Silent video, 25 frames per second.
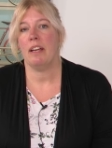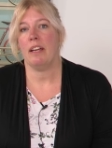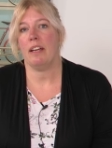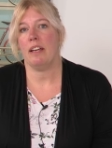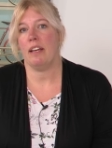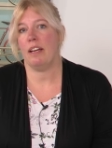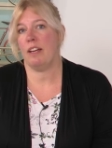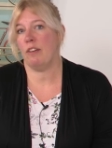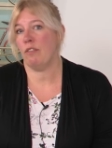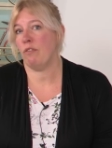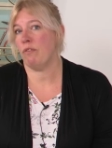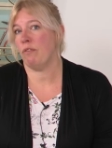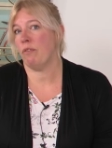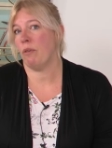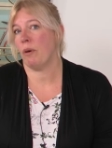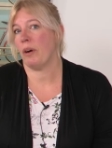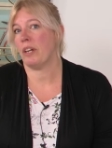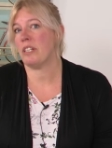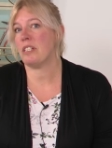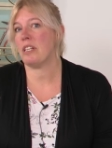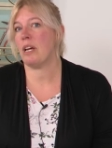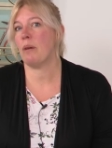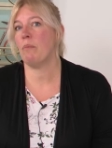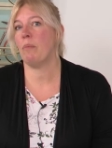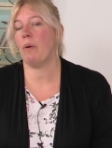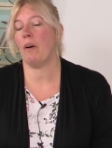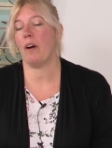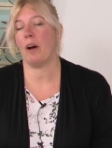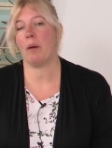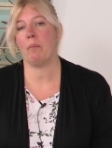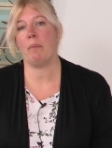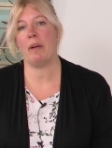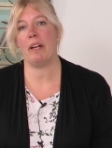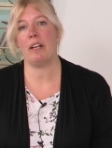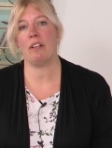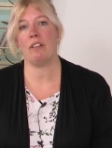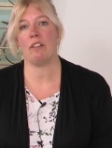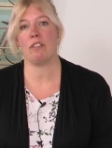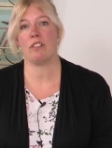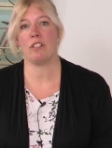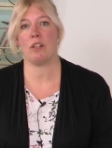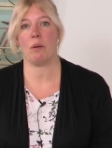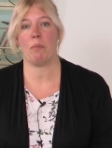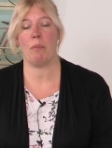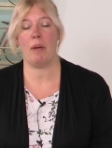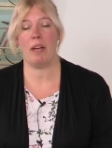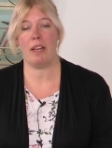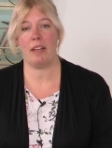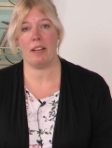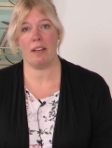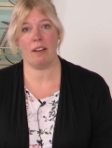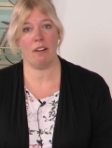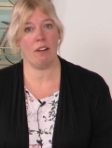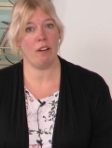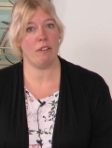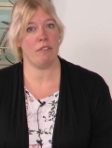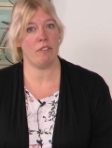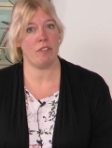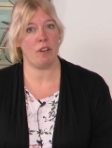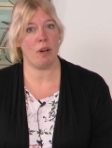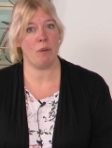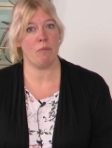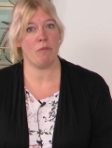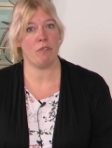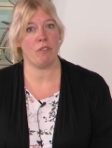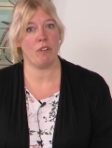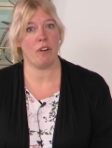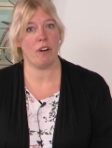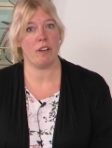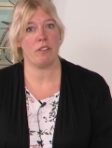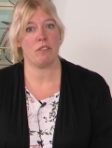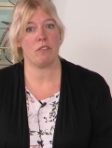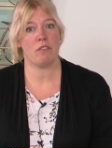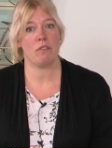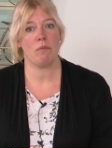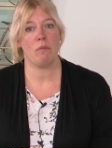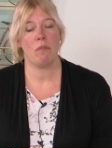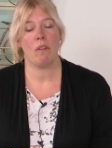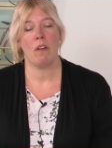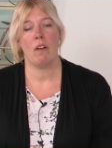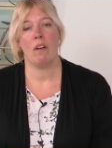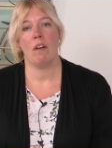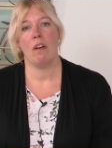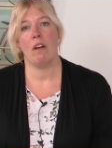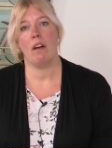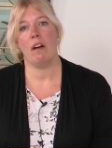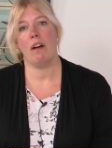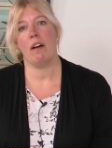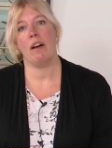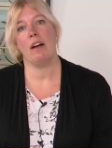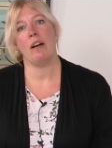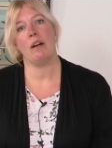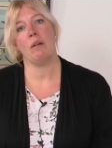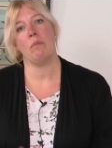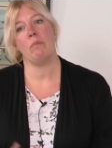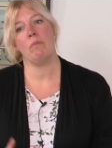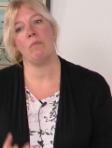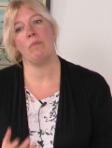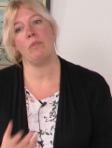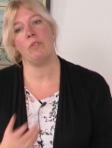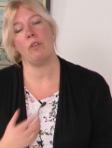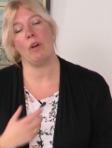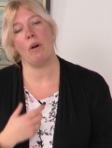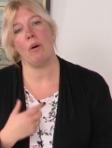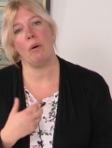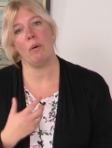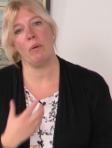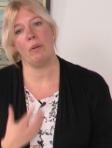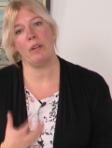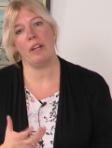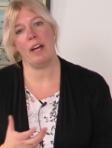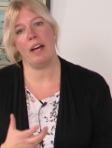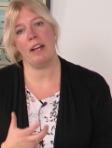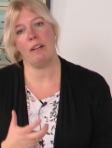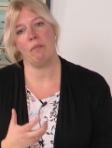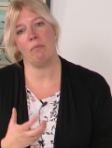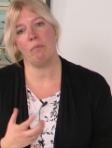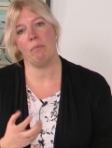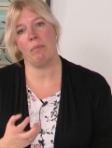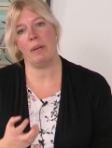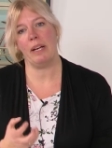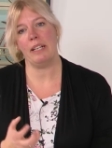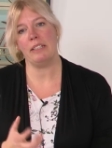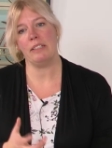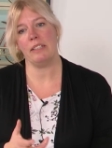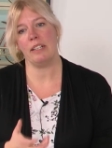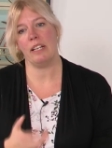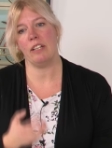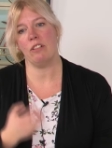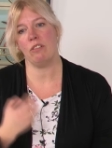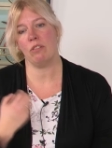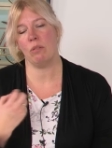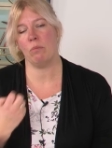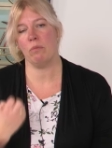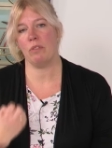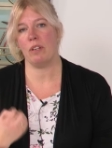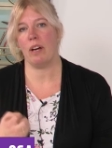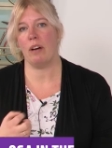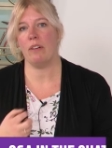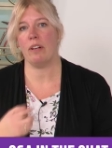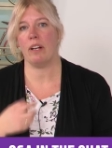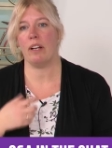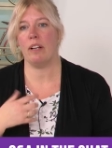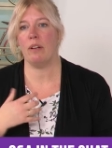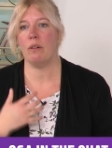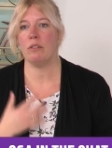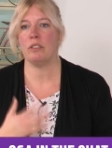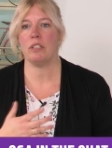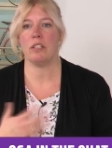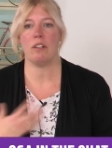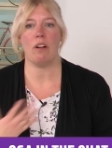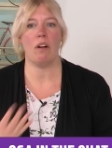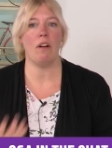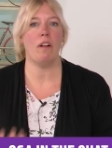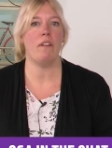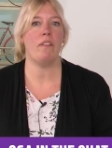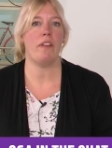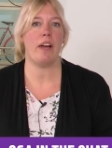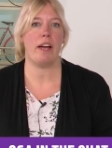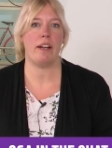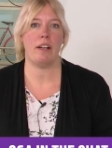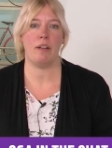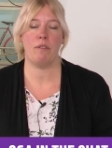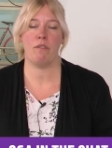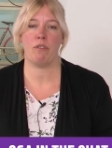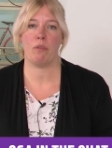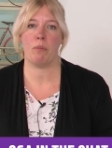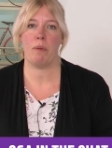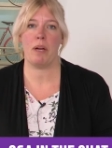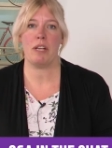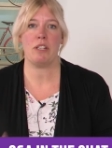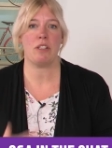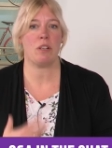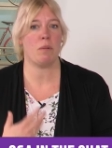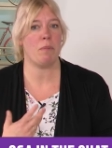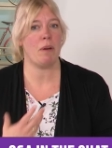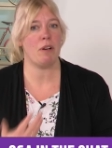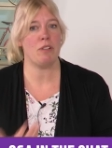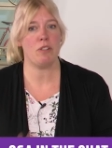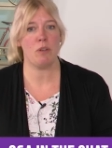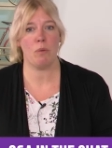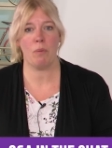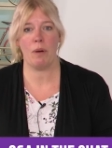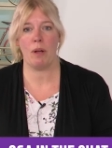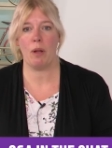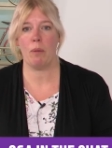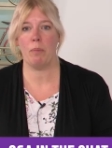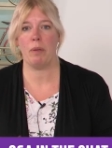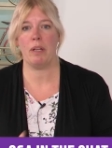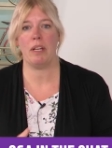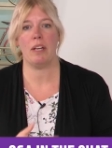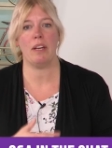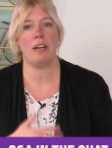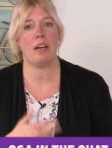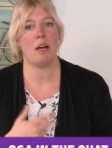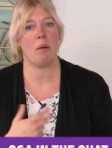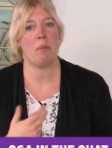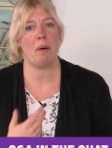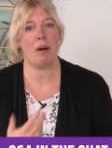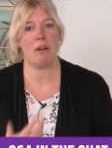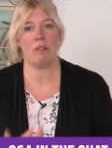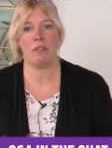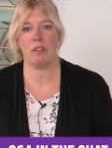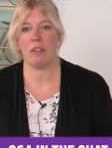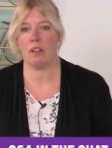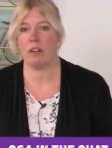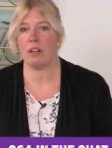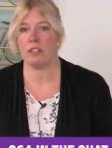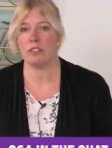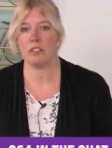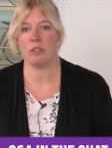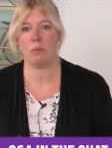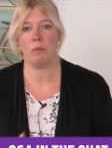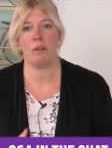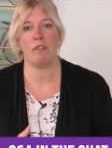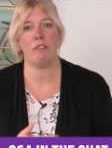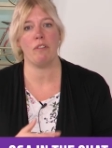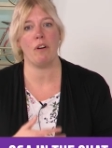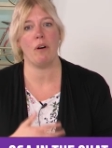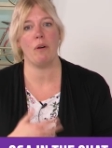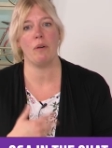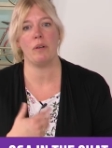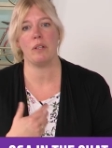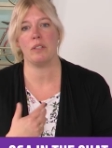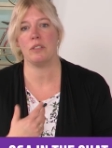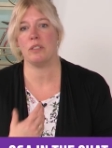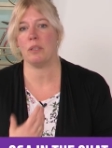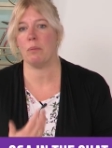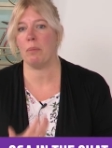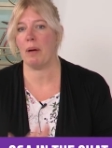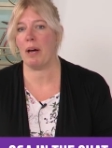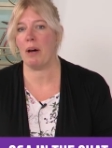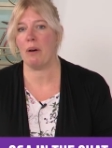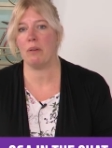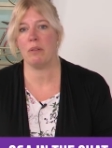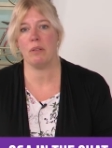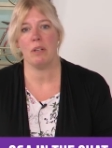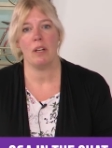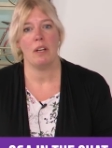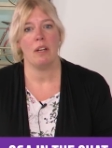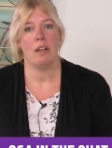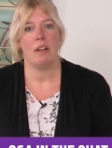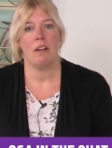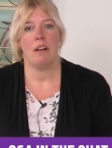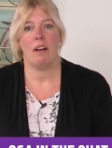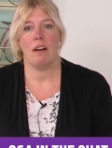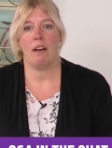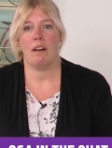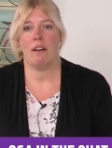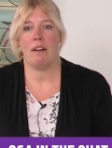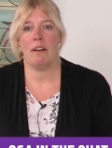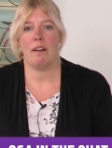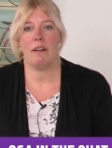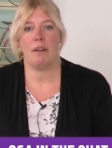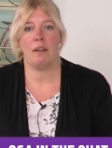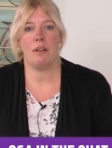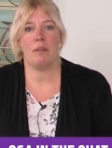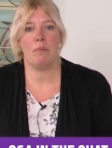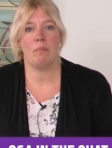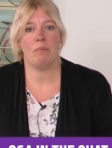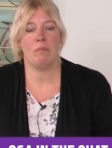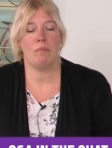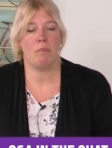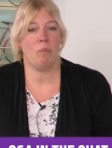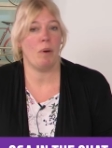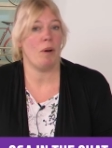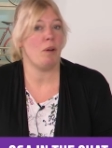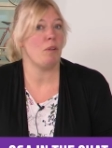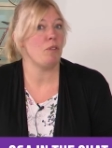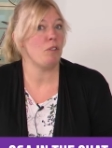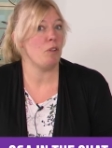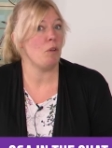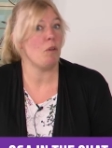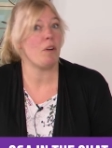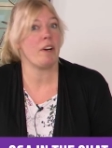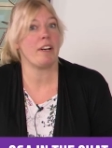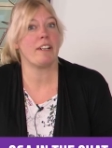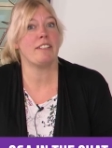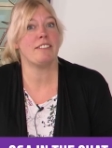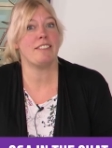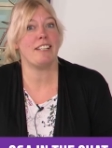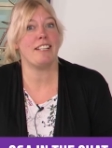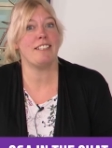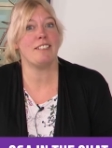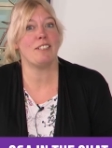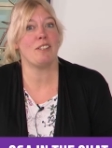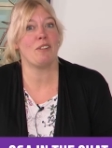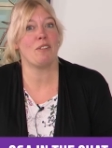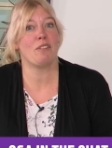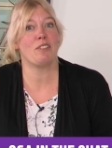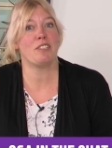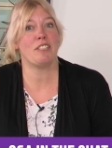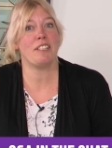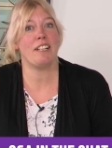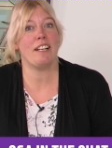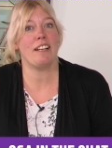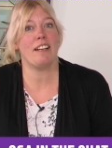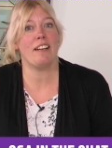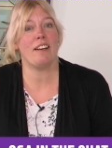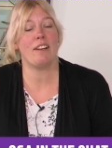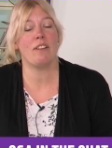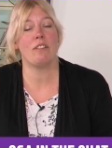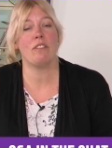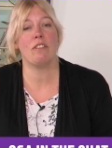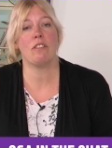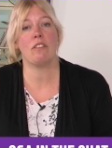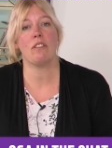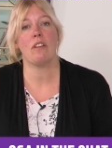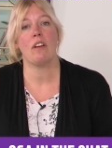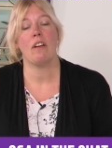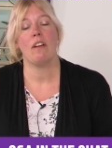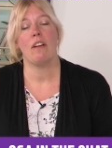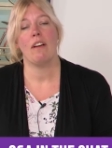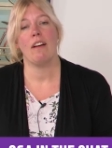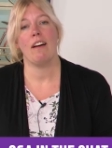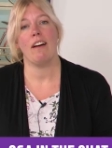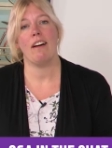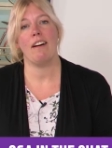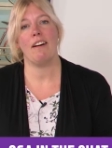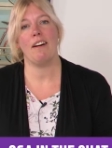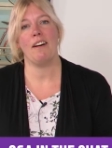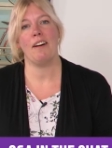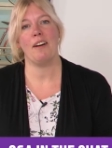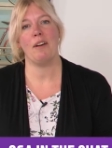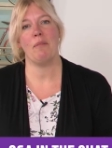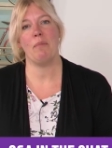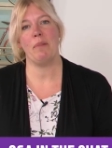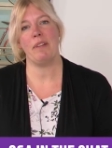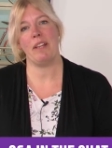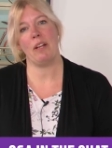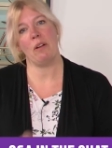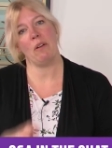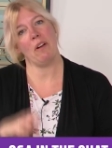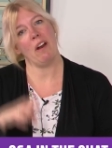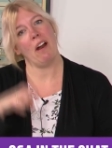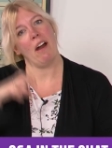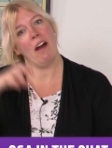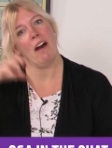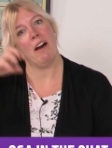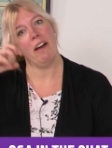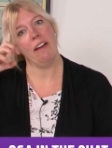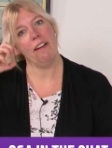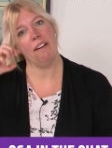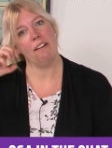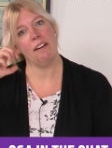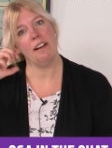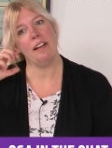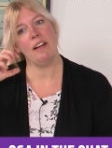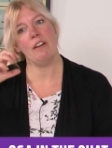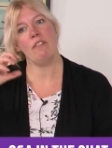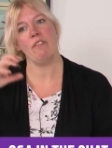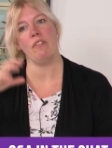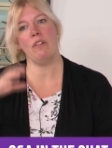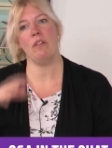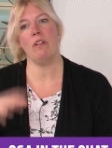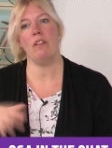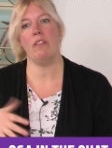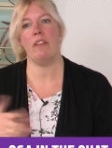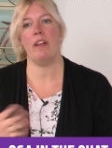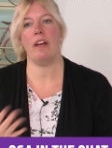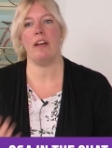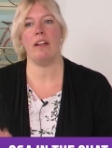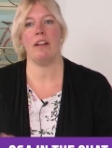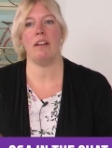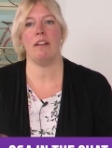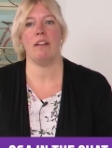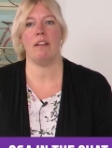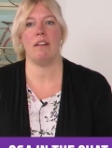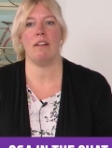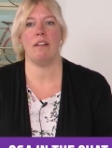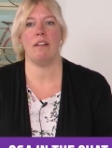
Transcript: if for example our managers are making enough time for us. So that basically zooms out and looks at all that information about your well-being, about the customer focus, about the organizational resilience. But then on a higher level than